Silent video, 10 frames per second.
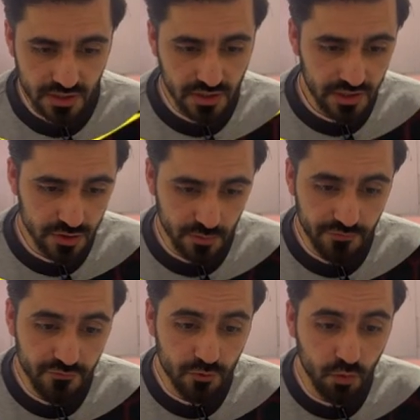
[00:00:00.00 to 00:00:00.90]
Grade drop.
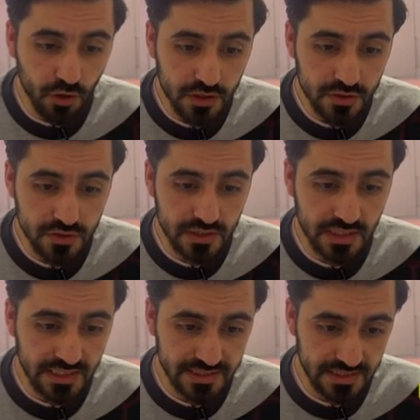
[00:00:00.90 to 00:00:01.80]
If you walk into the
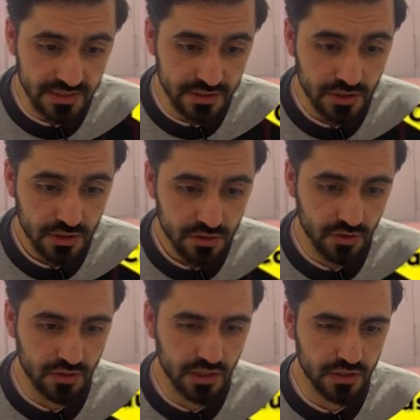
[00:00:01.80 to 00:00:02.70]
class late,
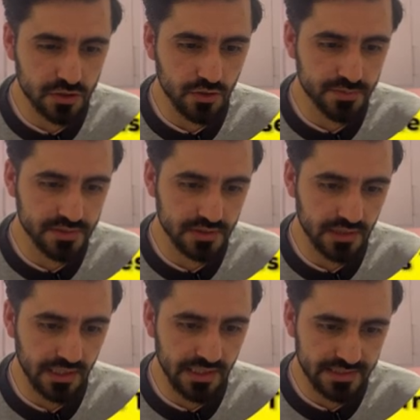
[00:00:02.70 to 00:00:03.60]
your grade drops
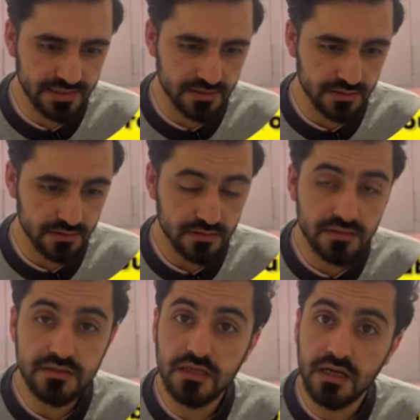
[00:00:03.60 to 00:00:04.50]
a letter.
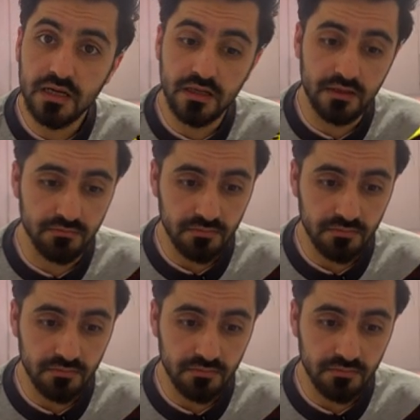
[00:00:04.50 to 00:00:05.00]
Damn.